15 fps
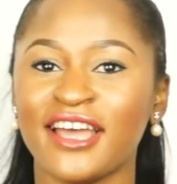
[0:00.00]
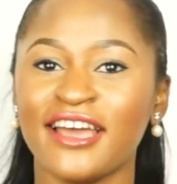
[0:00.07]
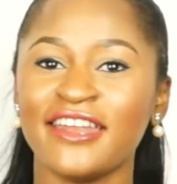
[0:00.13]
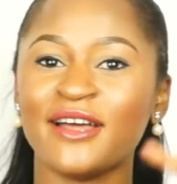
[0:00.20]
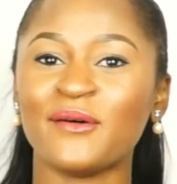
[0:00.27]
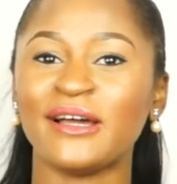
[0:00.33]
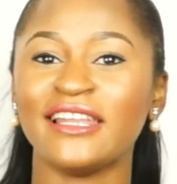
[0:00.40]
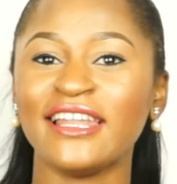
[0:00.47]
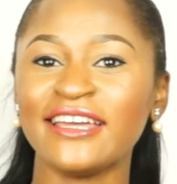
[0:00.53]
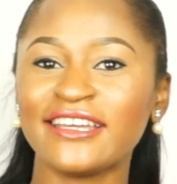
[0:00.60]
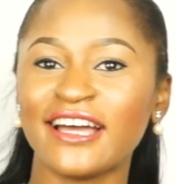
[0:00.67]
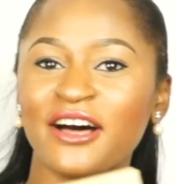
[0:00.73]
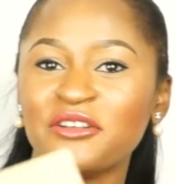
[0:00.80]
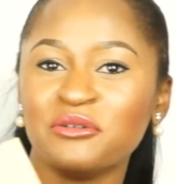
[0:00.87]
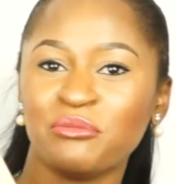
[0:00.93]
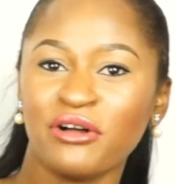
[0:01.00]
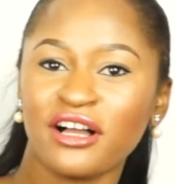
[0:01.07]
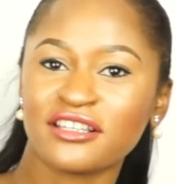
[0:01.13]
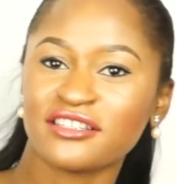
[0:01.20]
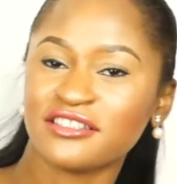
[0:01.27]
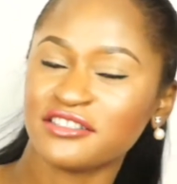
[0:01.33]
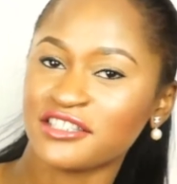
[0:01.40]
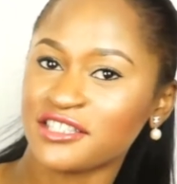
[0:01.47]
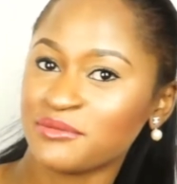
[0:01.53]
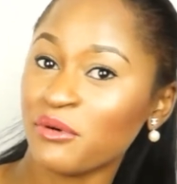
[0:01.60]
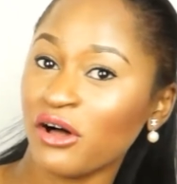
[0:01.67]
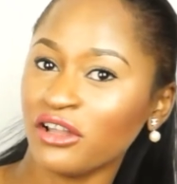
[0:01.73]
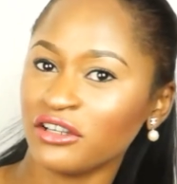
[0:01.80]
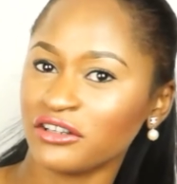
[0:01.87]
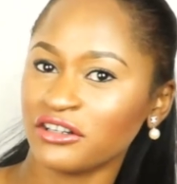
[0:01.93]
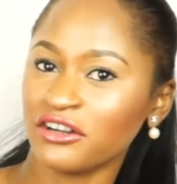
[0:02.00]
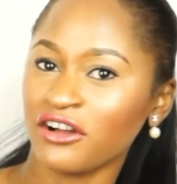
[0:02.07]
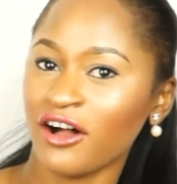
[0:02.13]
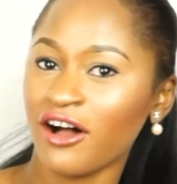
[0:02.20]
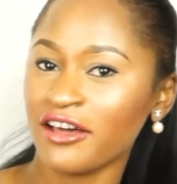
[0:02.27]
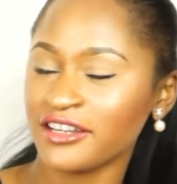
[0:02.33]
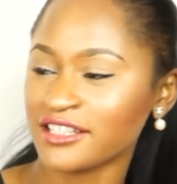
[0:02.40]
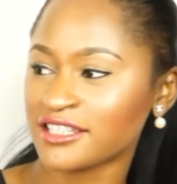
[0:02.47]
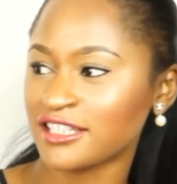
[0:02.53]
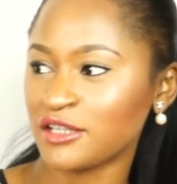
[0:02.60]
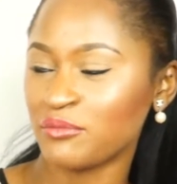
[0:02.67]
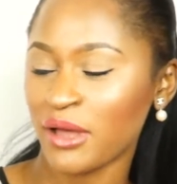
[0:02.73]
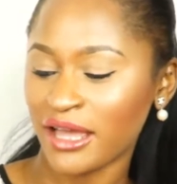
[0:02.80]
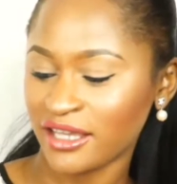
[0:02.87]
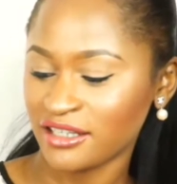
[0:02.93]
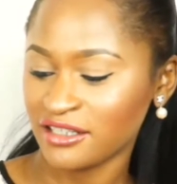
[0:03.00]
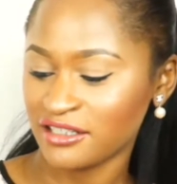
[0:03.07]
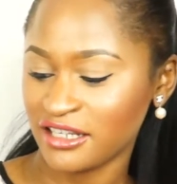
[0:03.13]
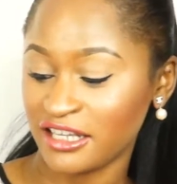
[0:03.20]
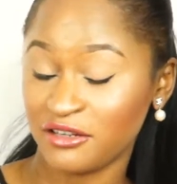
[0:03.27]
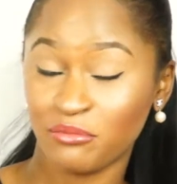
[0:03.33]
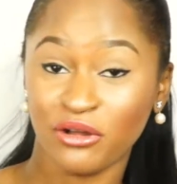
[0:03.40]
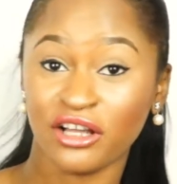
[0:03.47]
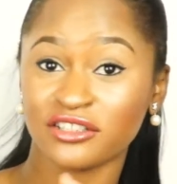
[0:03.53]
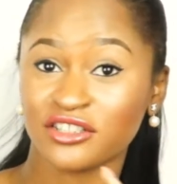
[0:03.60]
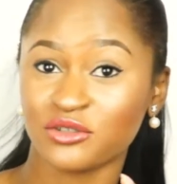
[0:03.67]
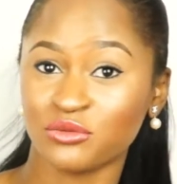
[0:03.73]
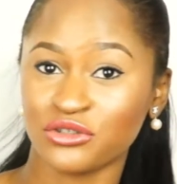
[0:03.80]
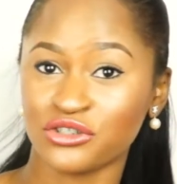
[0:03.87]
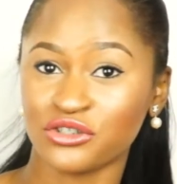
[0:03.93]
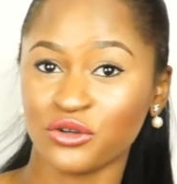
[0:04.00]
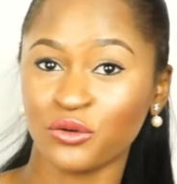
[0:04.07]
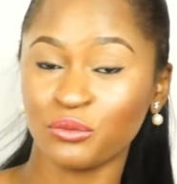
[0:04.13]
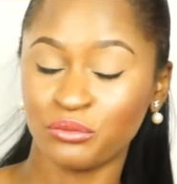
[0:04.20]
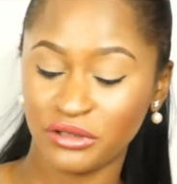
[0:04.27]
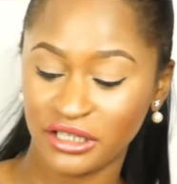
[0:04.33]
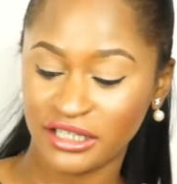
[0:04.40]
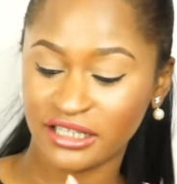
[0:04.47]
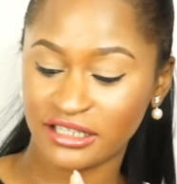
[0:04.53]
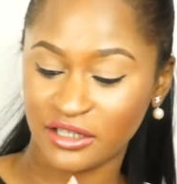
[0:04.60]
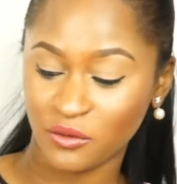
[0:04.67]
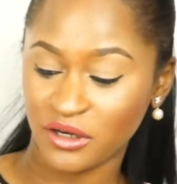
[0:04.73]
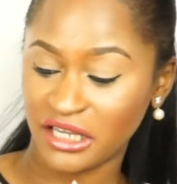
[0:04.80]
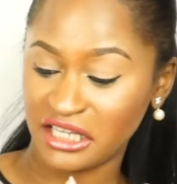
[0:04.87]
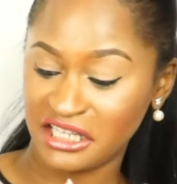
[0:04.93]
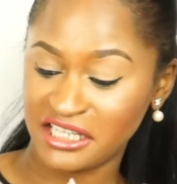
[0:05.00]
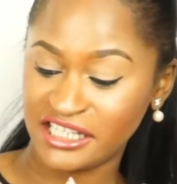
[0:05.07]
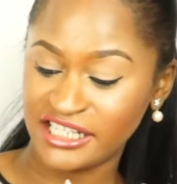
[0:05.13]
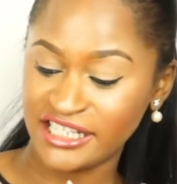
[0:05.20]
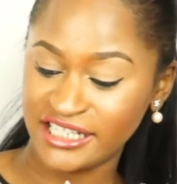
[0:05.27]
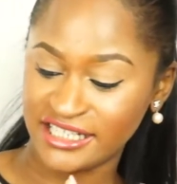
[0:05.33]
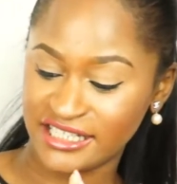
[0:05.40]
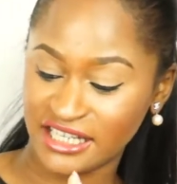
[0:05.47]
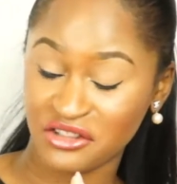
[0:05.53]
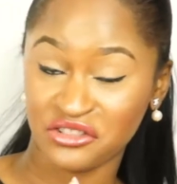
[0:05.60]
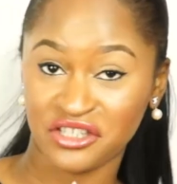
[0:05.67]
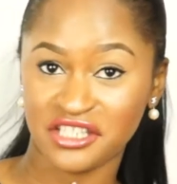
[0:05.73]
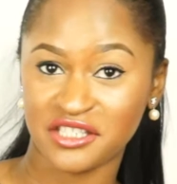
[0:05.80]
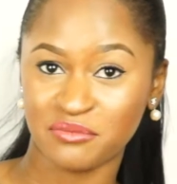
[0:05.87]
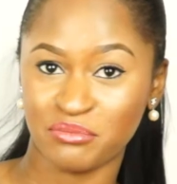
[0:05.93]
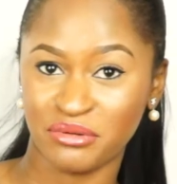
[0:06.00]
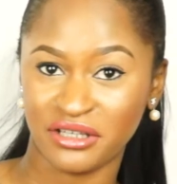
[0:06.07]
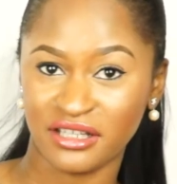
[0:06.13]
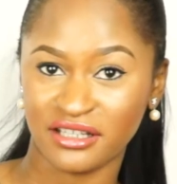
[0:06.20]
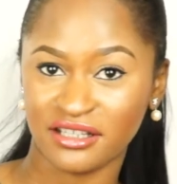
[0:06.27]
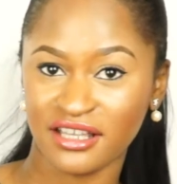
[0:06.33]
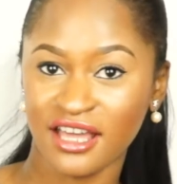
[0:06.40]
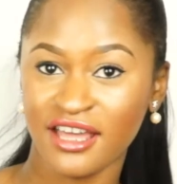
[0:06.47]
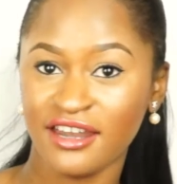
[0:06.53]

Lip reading: Now I like how the boxes are smaller. Honestly, back in the day, the boxes were so big. They're at least this big.